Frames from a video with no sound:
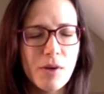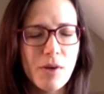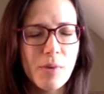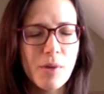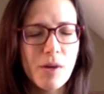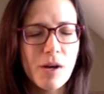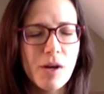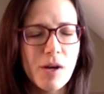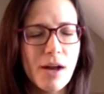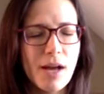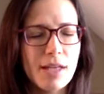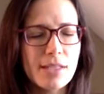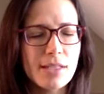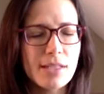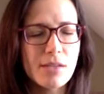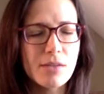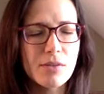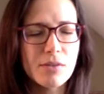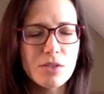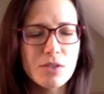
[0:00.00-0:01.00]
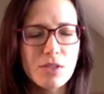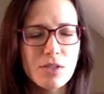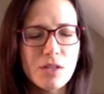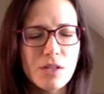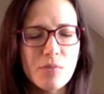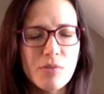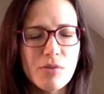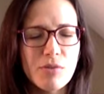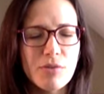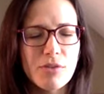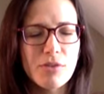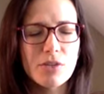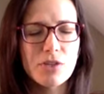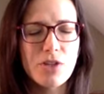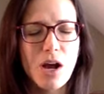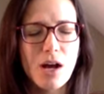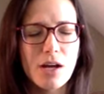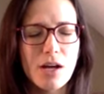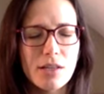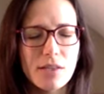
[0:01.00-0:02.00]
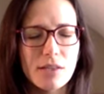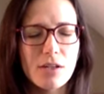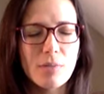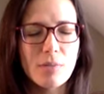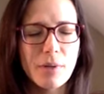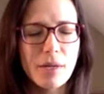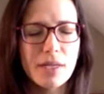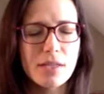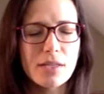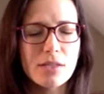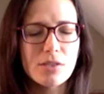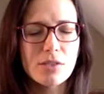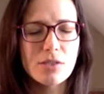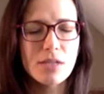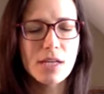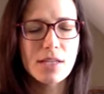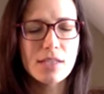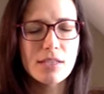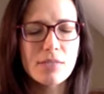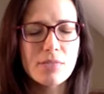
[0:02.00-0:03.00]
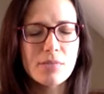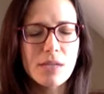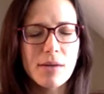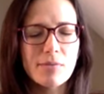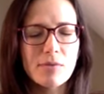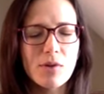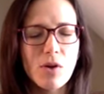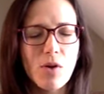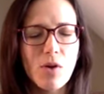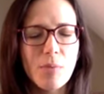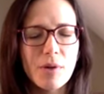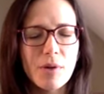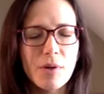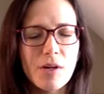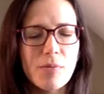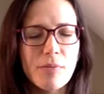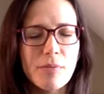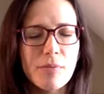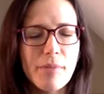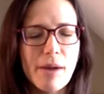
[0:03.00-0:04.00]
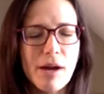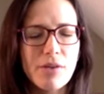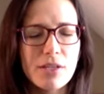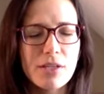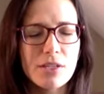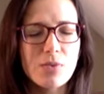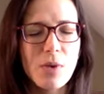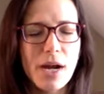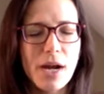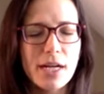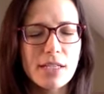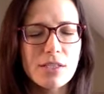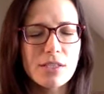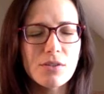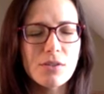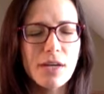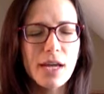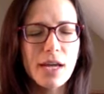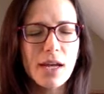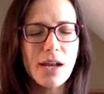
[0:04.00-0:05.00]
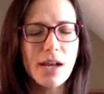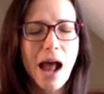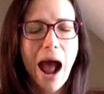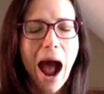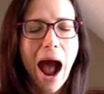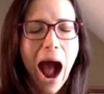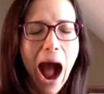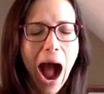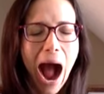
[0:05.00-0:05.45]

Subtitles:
we open our eyes here, we're just going to move the jaw a little bit. So take some time to open your mouth as wide as you can.